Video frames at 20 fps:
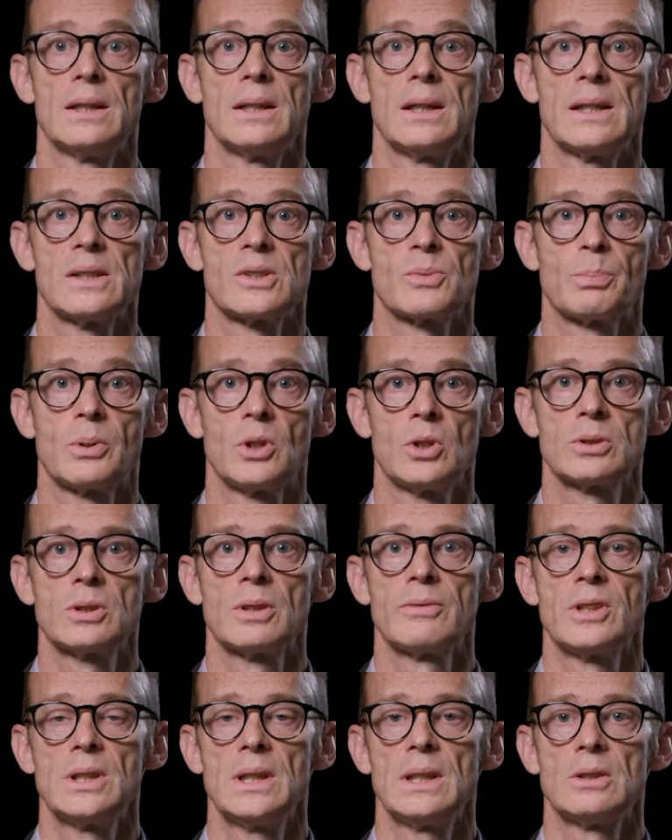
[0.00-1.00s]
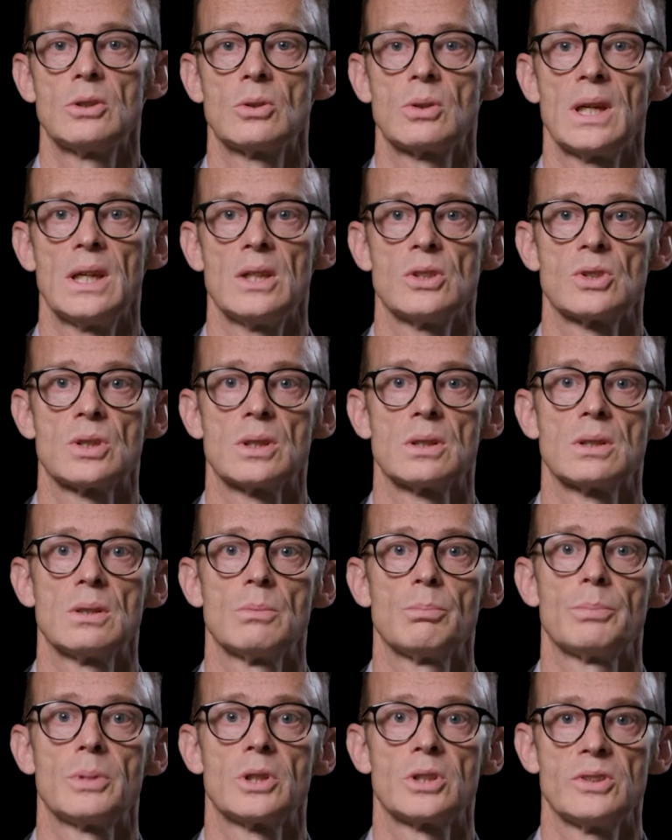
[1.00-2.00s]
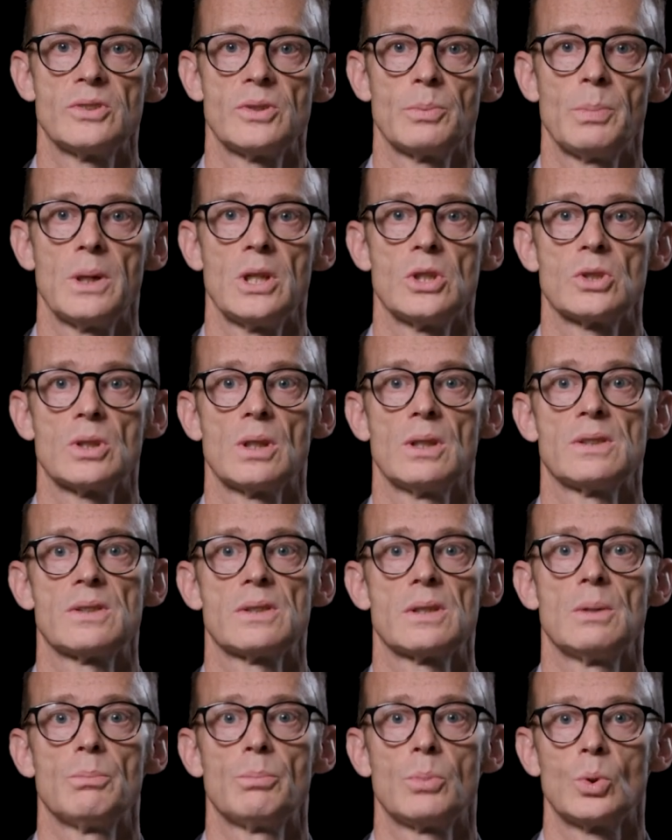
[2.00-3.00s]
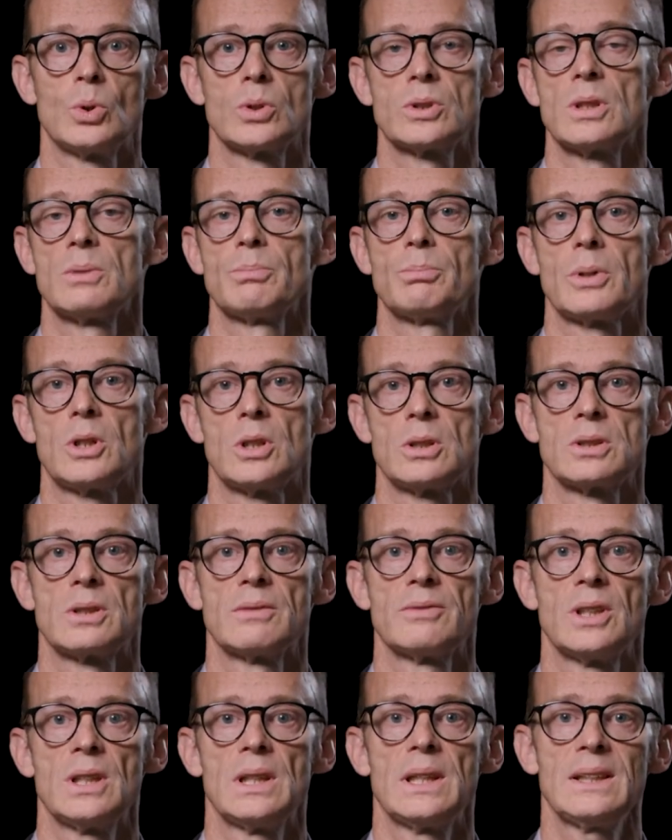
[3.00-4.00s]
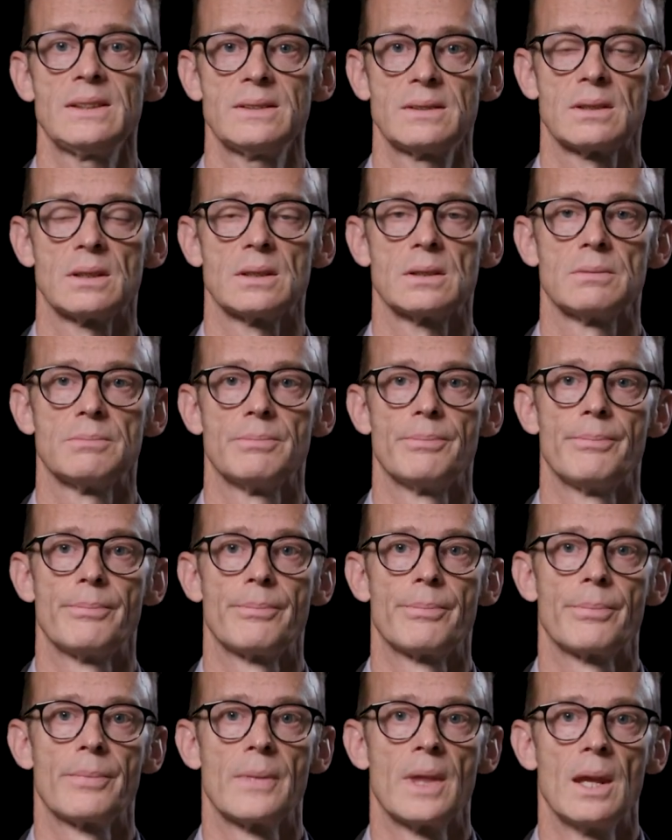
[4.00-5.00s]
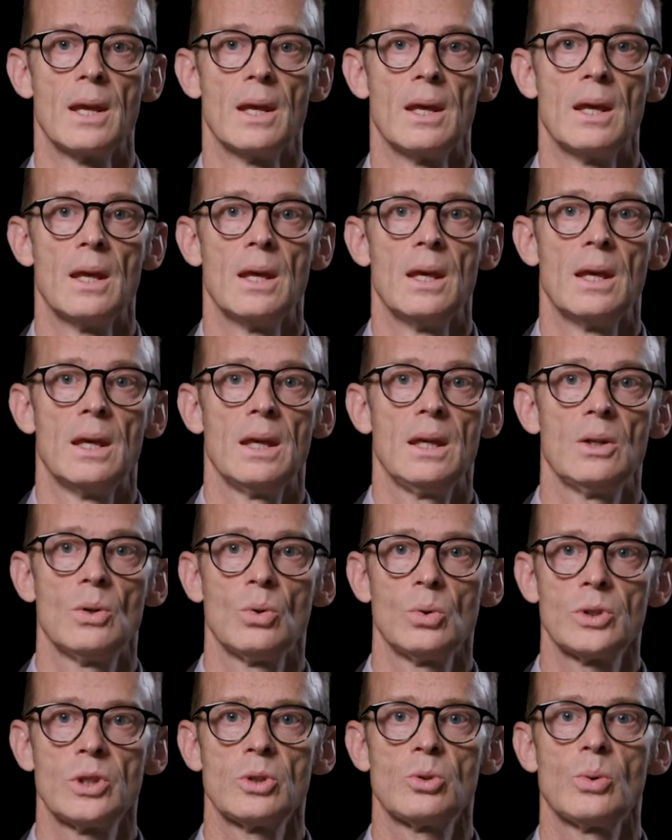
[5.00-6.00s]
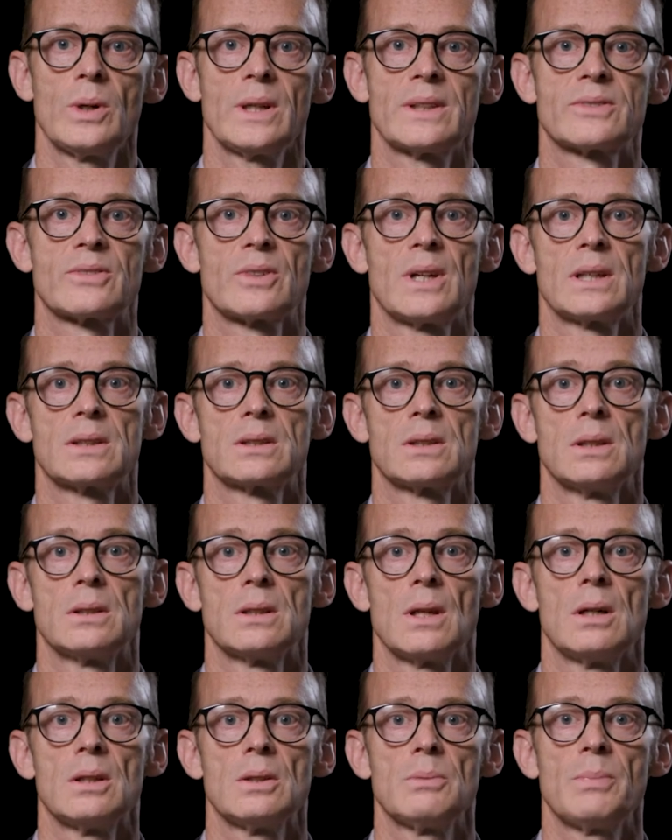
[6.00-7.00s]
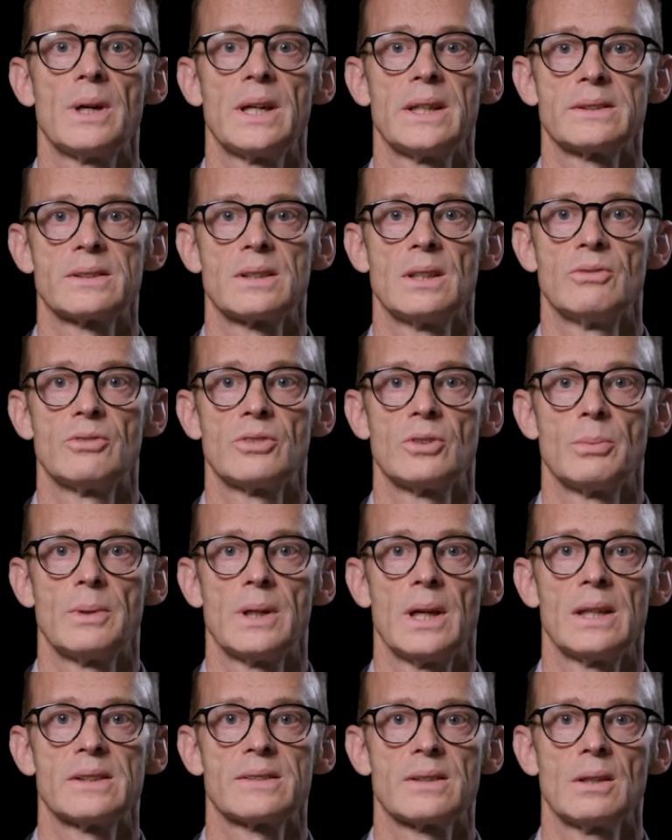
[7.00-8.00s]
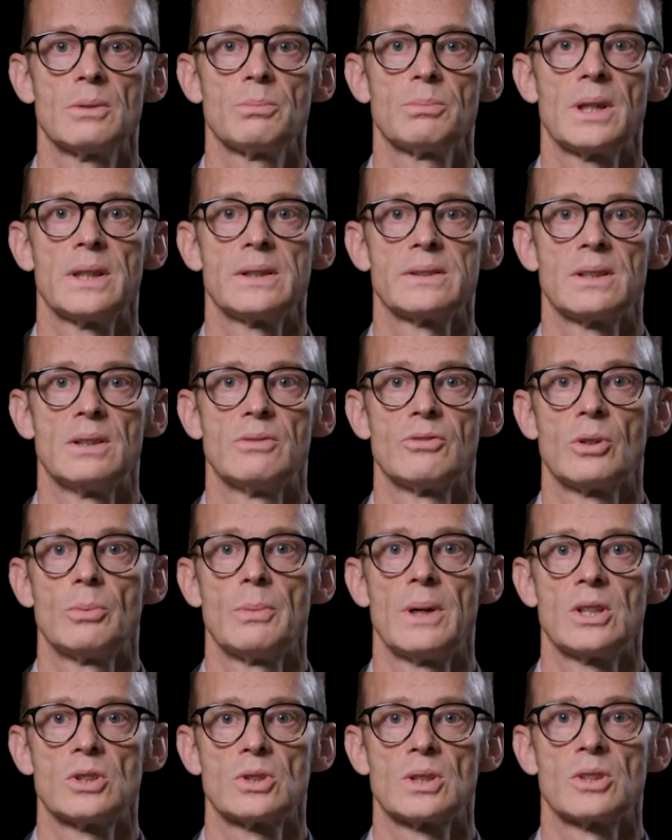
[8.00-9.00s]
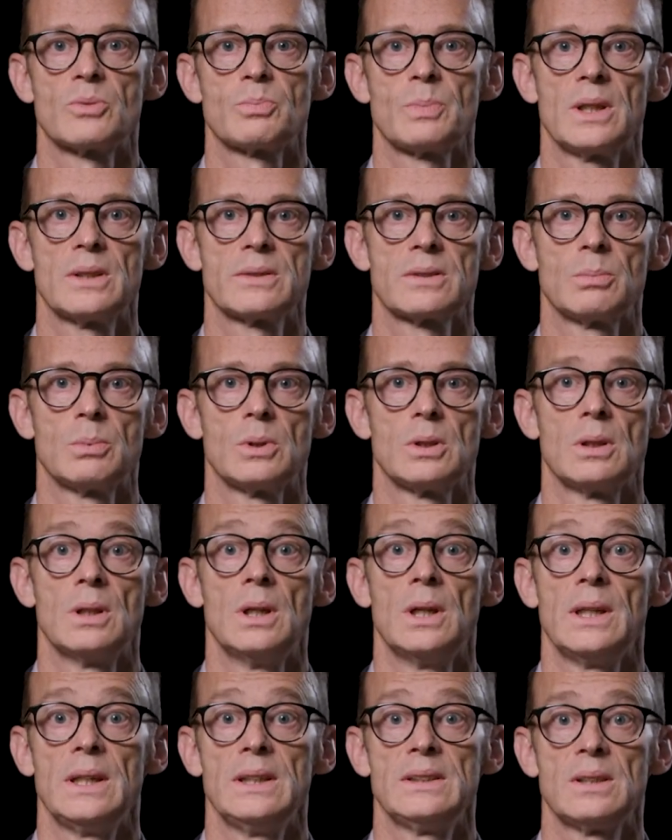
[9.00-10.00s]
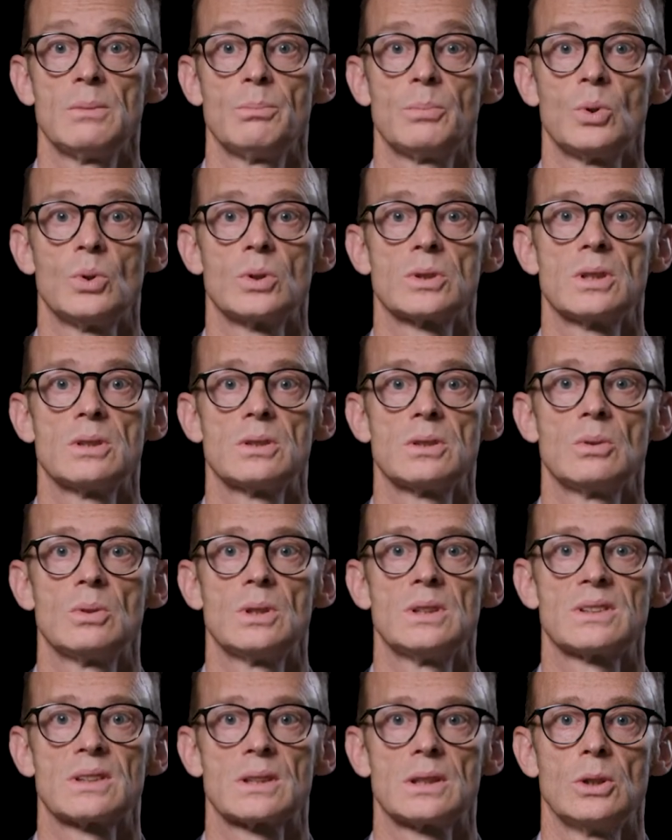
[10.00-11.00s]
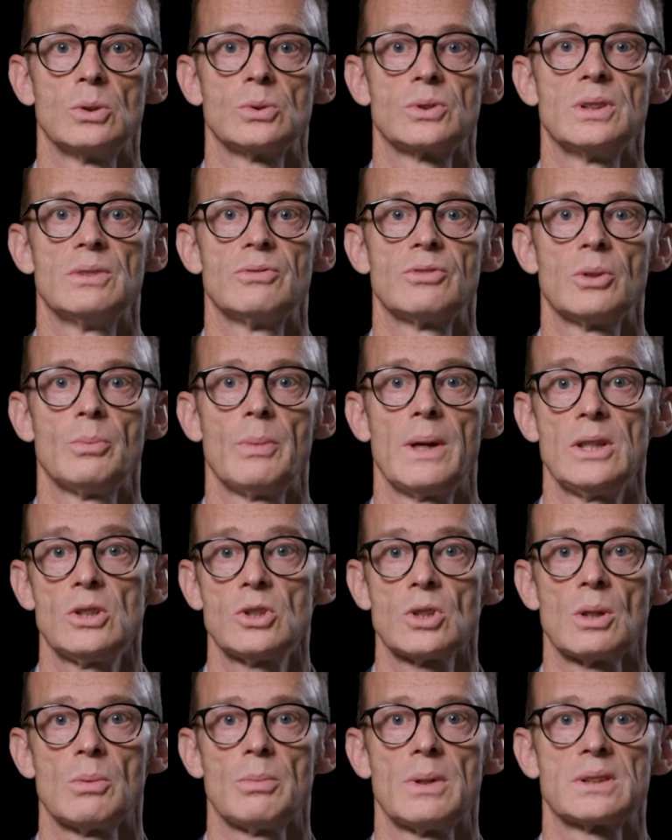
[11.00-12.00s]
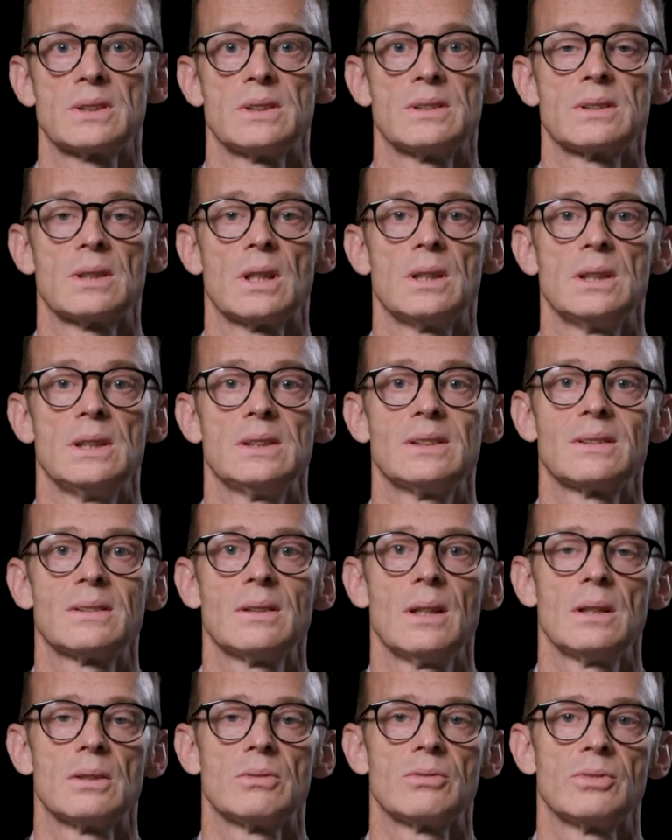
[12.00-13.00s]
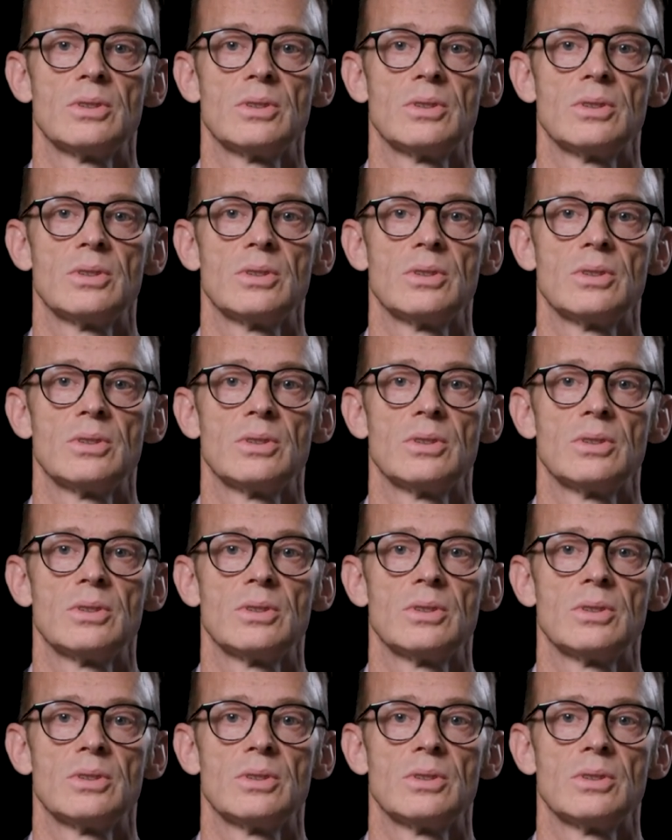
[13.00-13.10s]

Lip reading: as part of the education, participation is an important part of the lesson. In order to extract as unbiased information as possible, it's important to disclose information about the study itself.